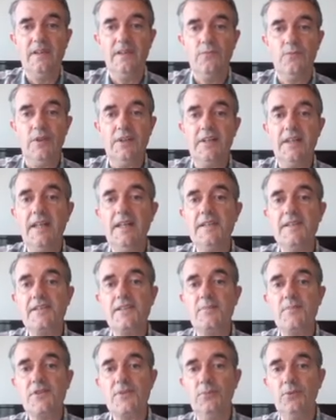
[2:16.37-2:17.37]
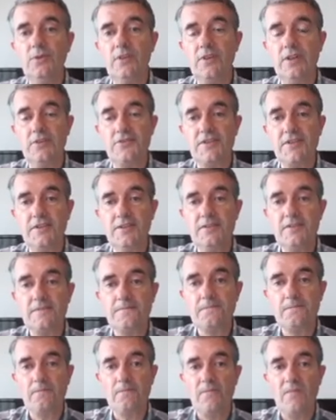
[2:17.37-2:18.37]
where K is some small constant,
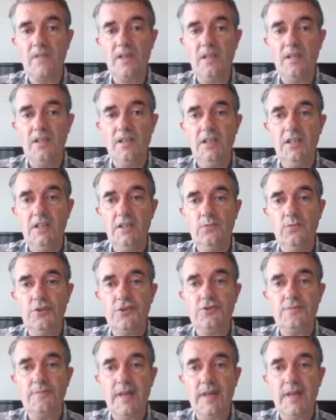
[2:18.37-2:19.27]
which